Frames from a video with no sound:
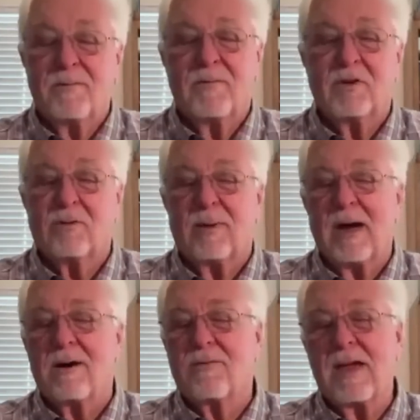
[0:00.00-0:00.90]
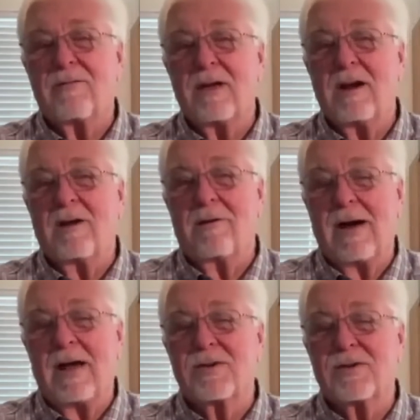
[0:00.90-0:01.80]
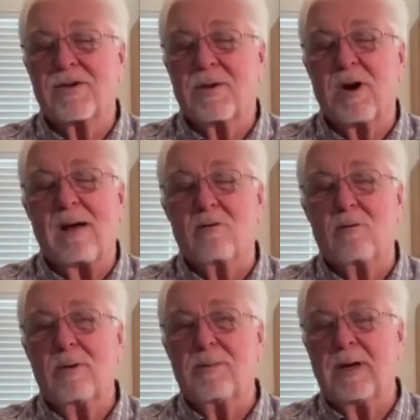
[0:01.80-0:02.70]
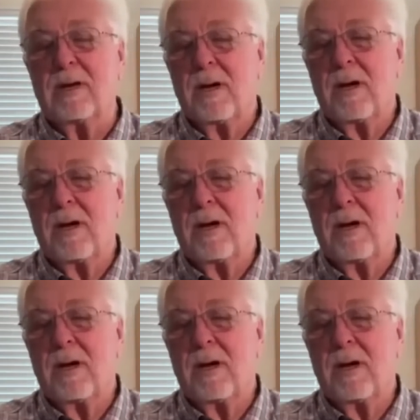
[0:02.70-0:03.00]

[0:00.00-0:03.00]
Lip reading: Just about. If they have any other assets, they probably would be.